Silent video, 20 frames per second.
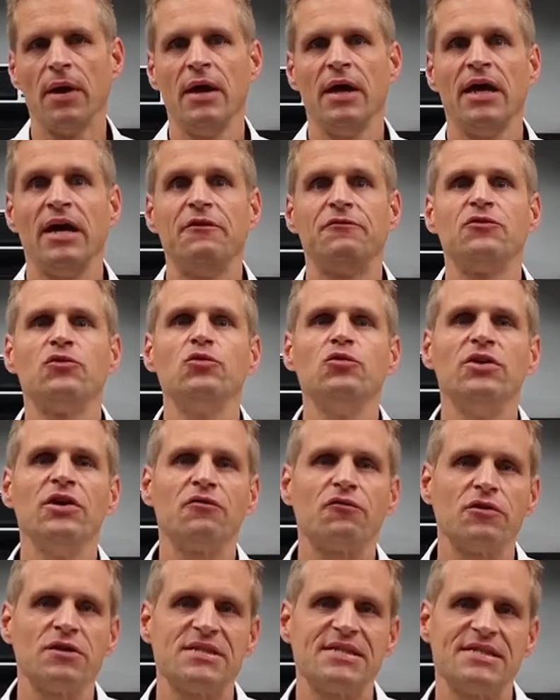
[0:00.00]
If two
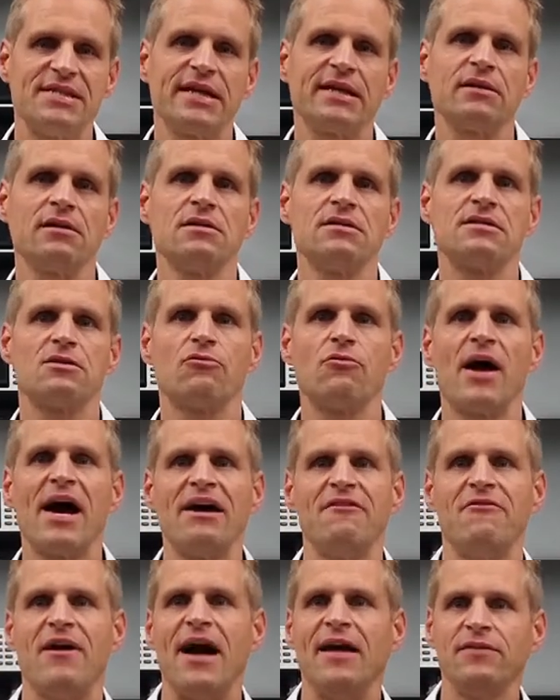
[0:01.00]
different signals
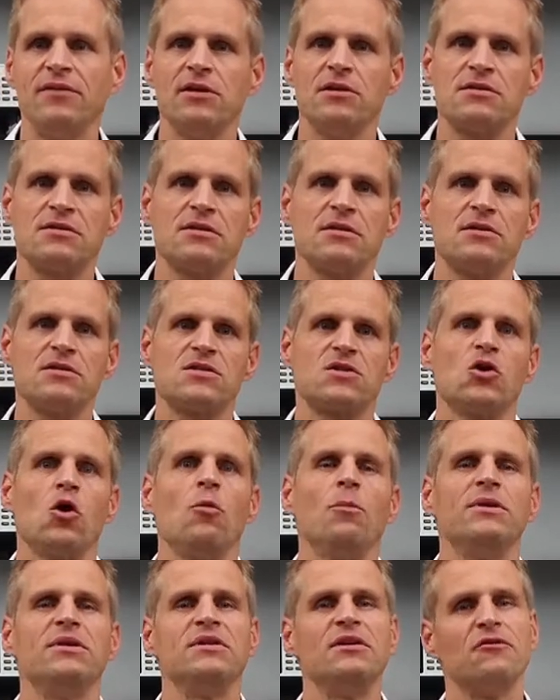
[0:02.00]
arrive at the oscilloscope
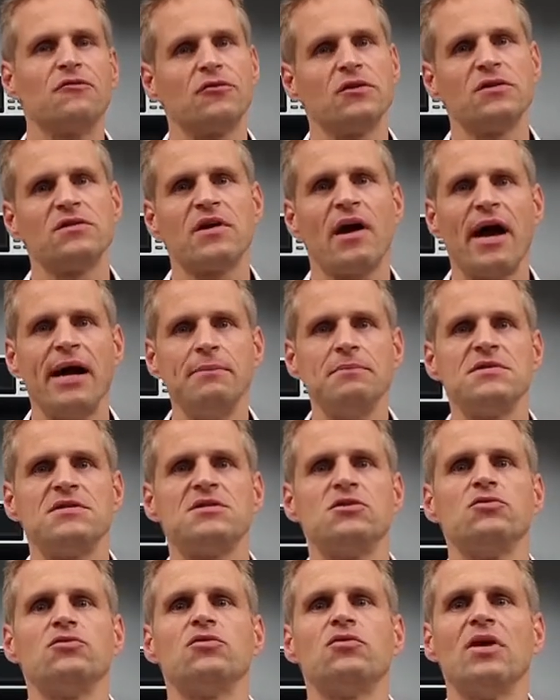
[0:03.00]
at different times
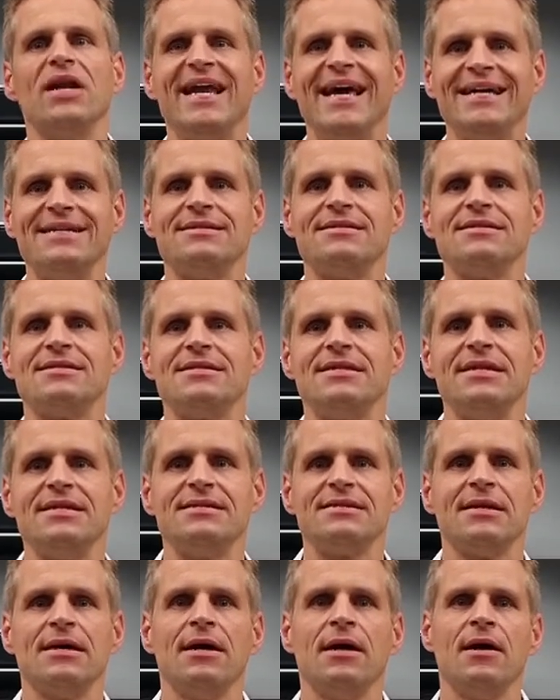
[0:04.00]
due to the
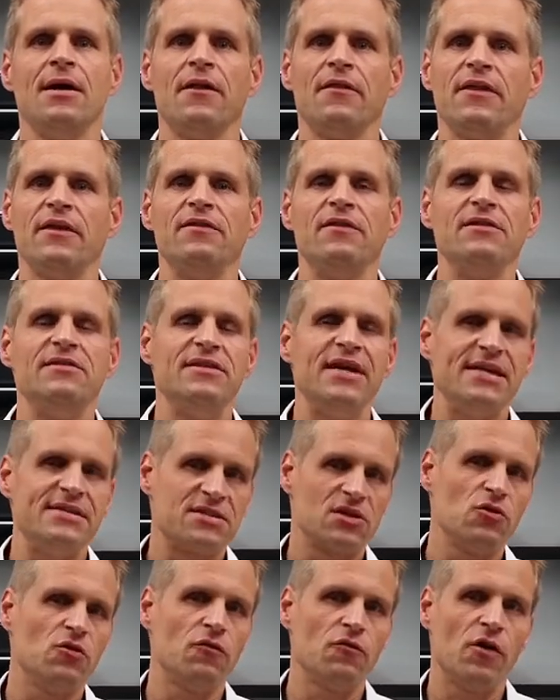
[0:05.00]
latencies, then the
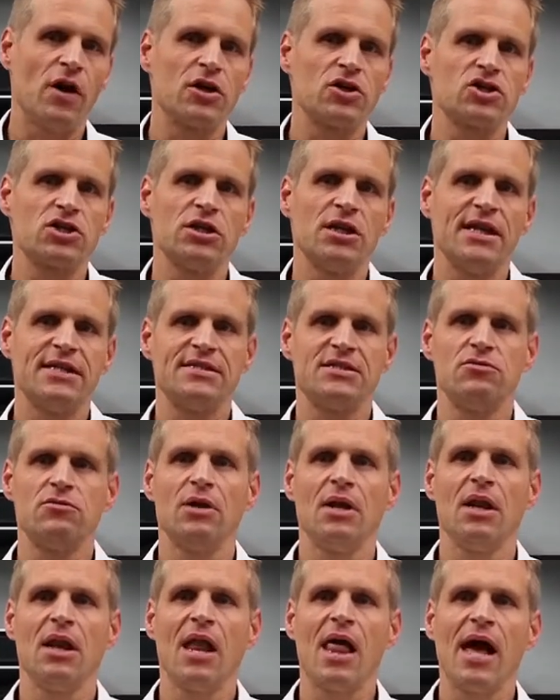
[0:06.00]
desq function lets you
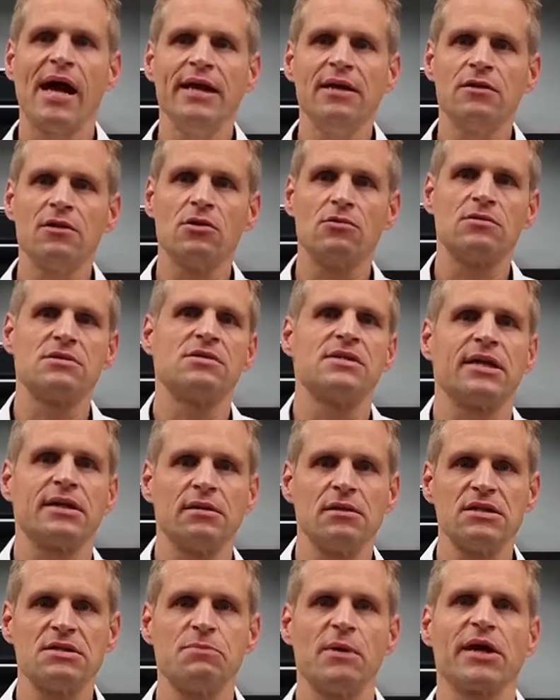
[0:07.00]
align those
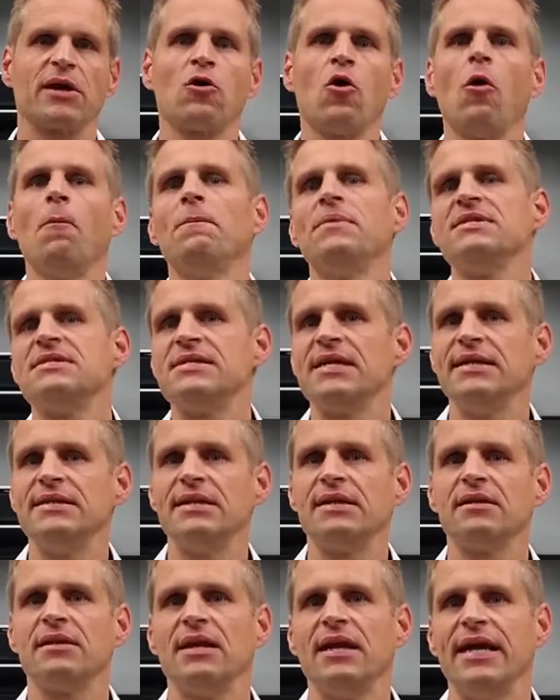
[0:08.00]
signals by
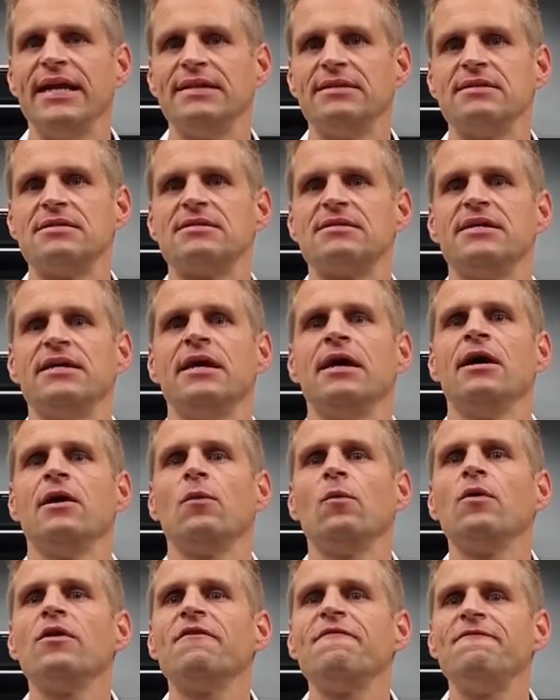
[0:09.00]
compensating the latency
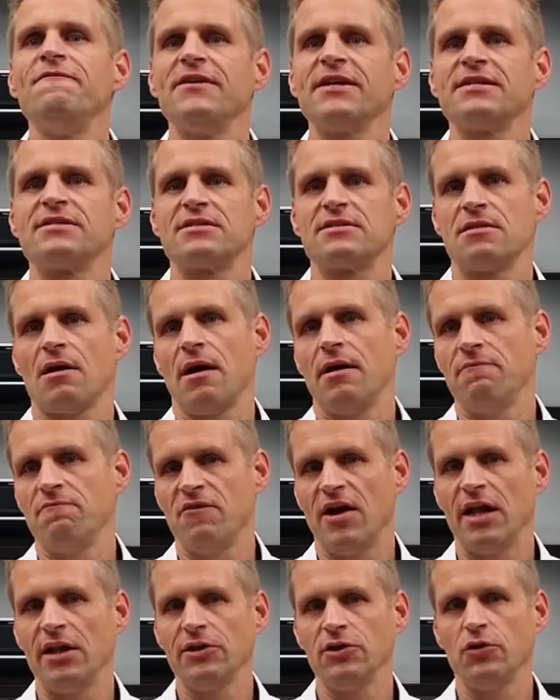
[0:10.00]
with a fixed time
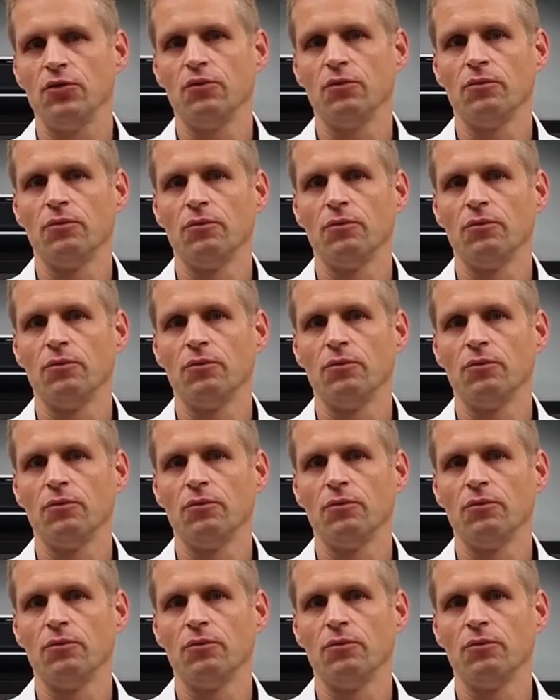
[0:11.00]
value.